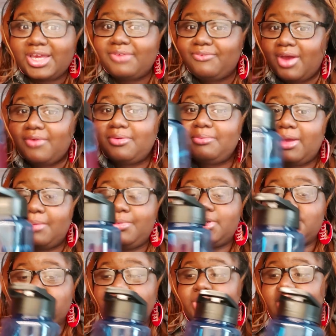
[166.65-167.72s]
If I remember
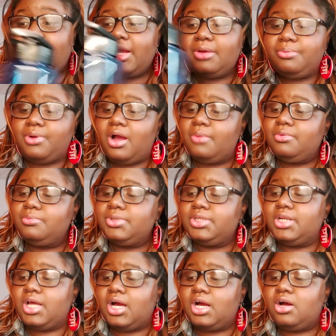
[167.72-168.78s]
to drink, I could probably
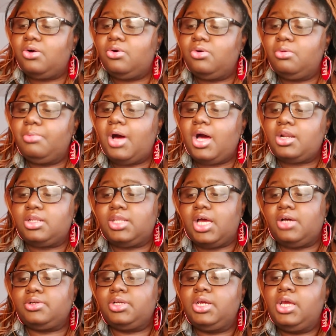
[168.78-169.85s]
knock a whole bottle
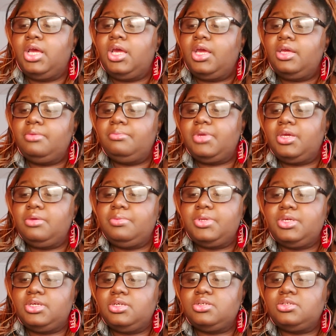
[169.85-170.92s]
out in
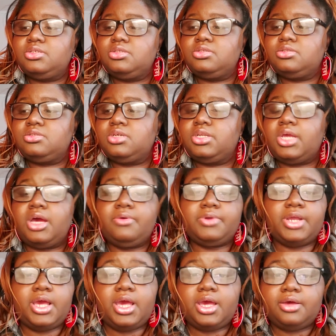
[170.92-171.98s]
maybe an hour
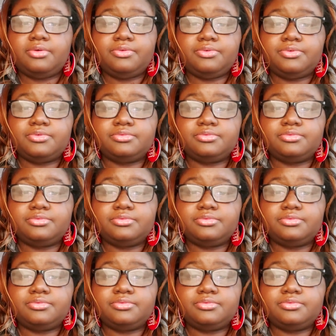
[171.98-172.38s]
and a half.